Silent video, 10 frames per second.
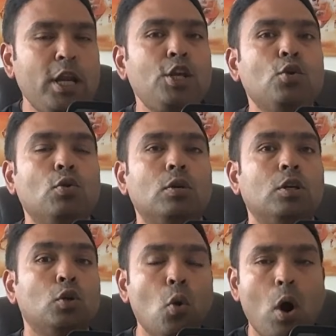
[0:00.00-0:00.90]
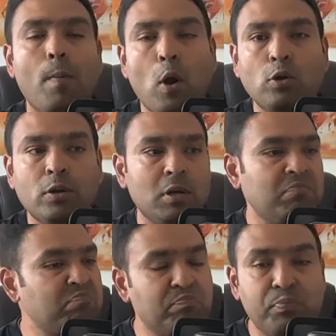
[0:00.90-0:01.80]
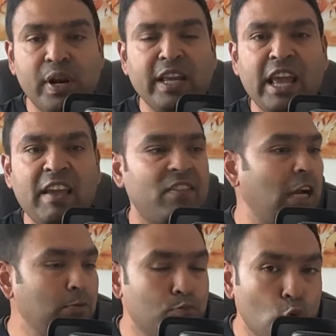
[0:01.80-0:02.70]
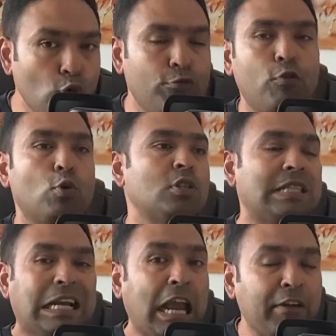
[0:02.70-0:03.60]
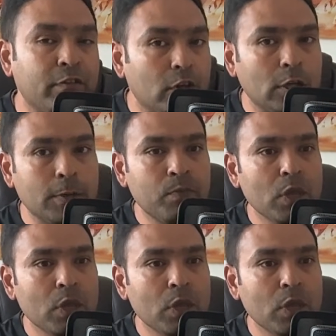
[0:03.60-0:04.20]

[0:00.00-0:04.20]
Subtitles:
you go about bringing in that brute force, that effort